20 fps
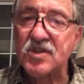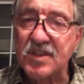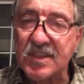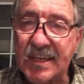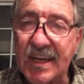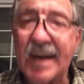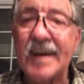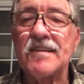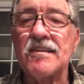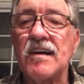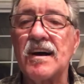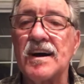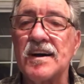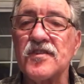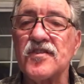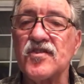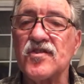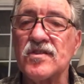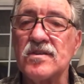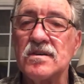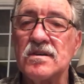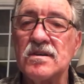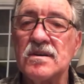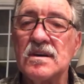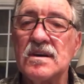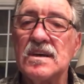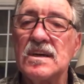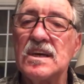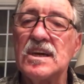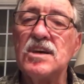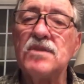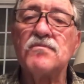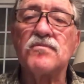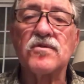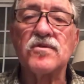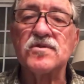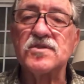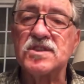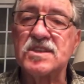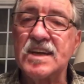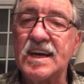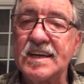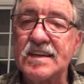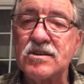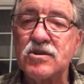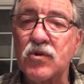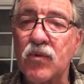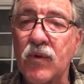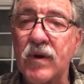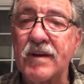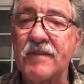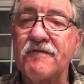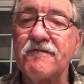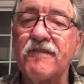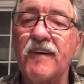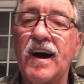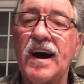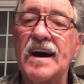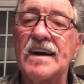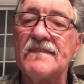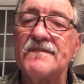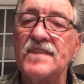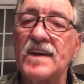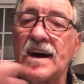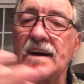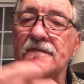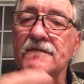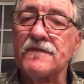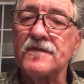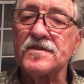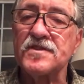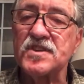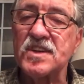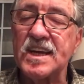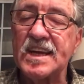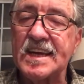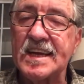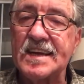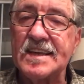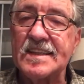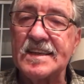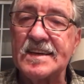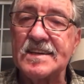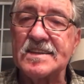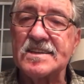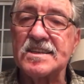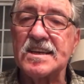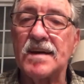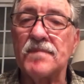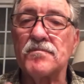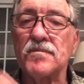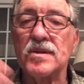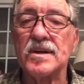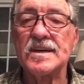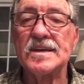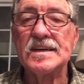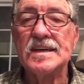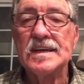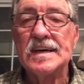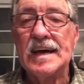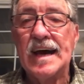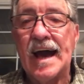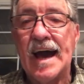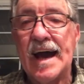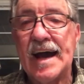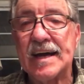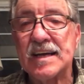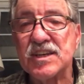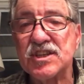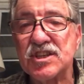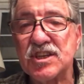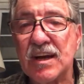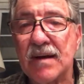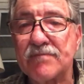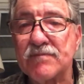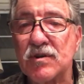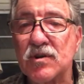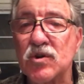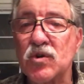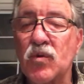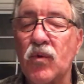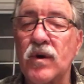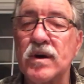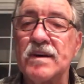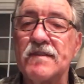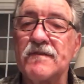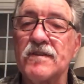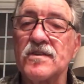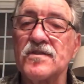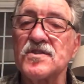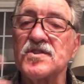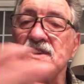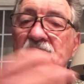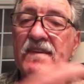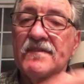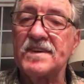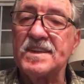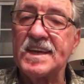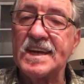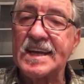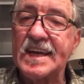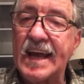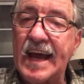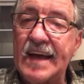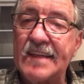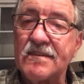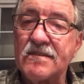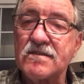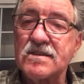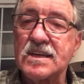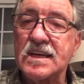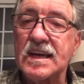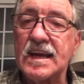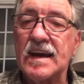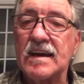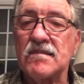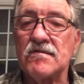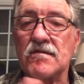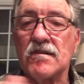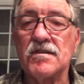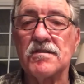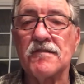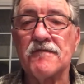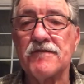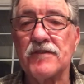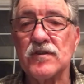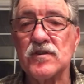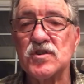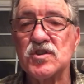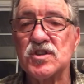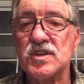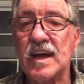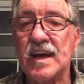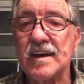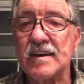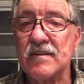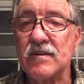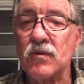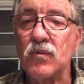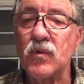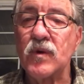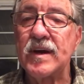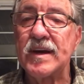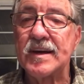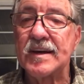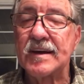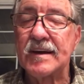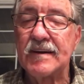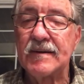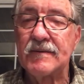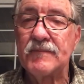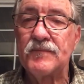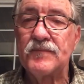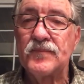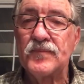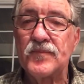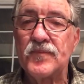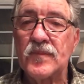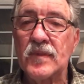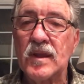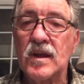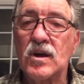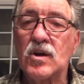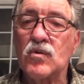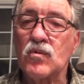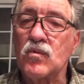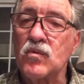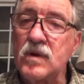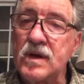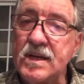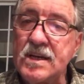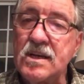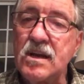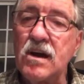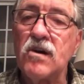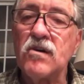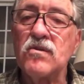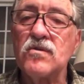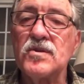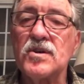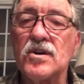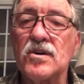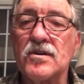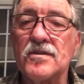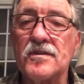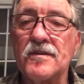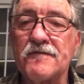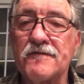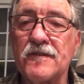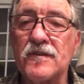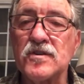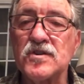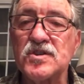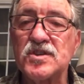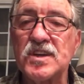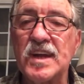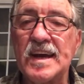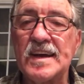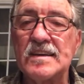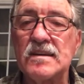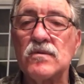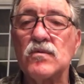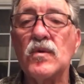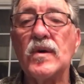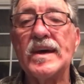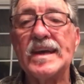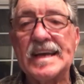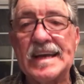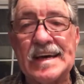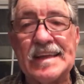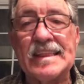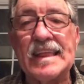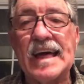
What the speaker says: tell us, Hebrews 10:25, not forsaking the assembly, Acts chapter 20, verse 7, they gathered together on the first day of the week. We know that on the first day of the week, and